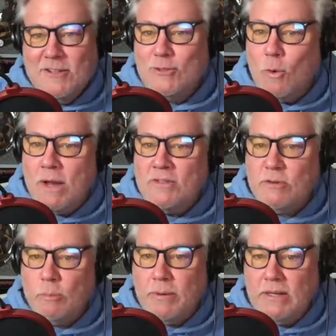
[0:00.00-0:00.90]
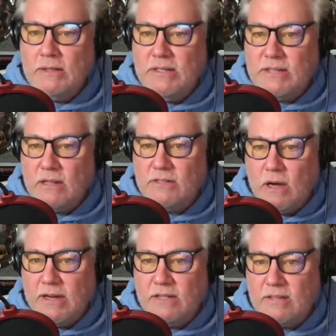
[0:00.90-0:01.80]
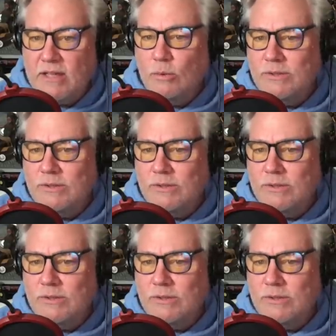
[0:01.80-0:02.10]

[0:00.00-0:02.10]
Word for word: So why does he repeatedly tell his audience that you